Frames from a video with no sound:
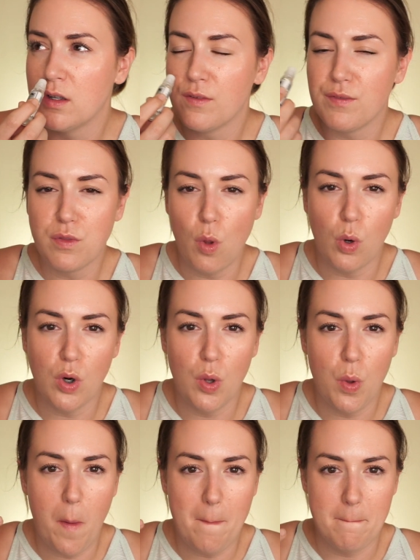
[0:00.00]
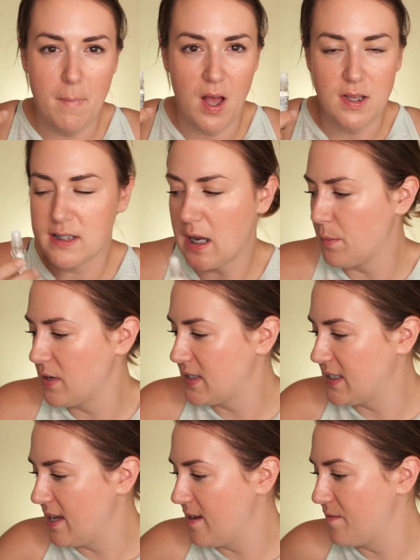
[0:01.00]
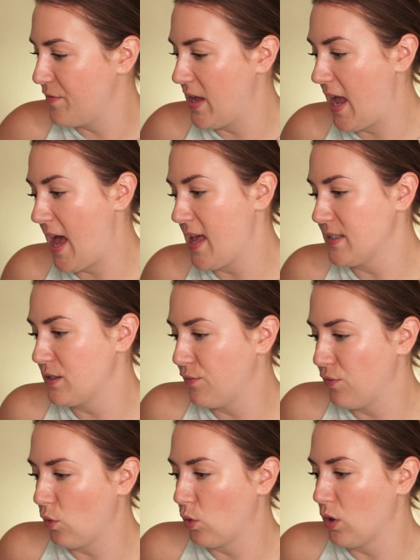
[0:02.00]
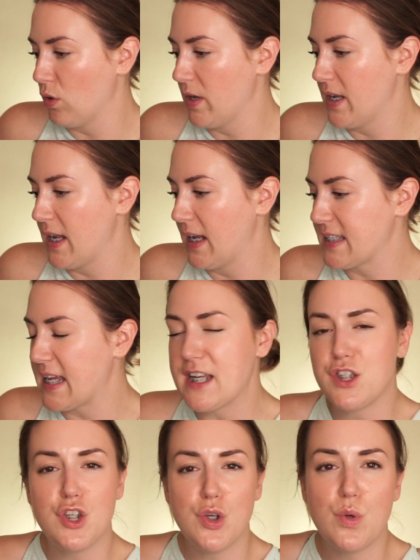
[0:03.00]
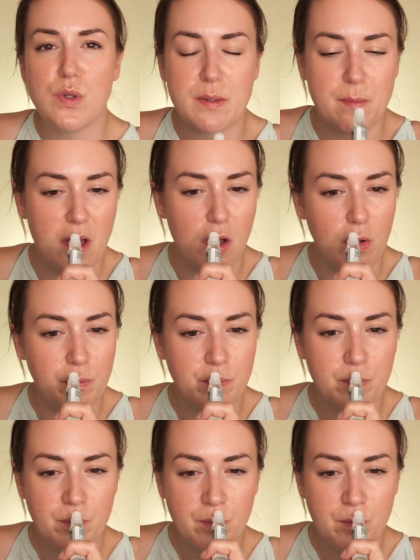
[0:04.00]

floral musk. I'm gonna see if it has floral in it, because I do smell